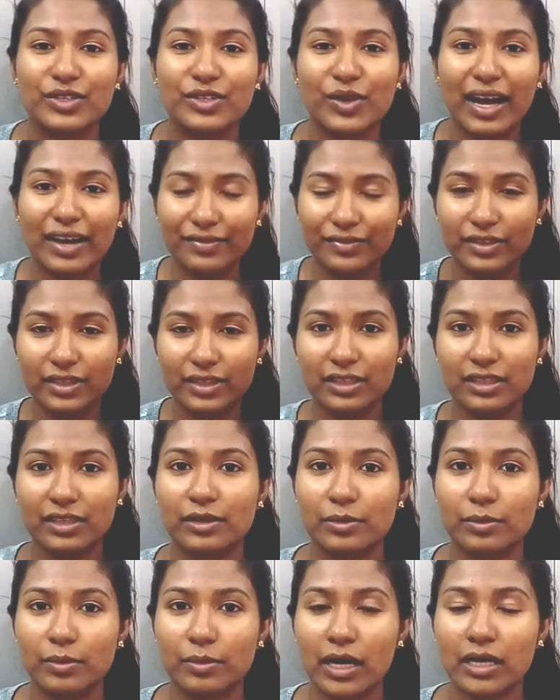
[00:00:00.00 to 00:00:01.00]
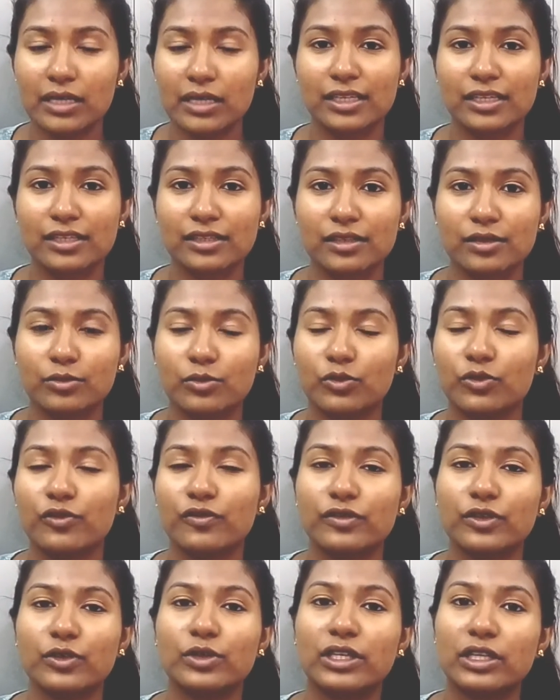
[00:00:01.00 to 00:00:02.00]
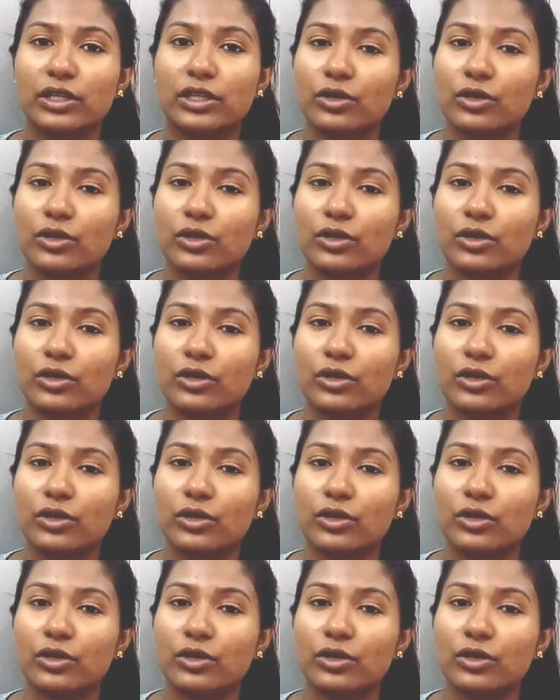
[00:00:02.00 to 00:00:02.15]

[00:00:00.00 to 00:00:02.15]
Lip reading: So after the mask is removed, you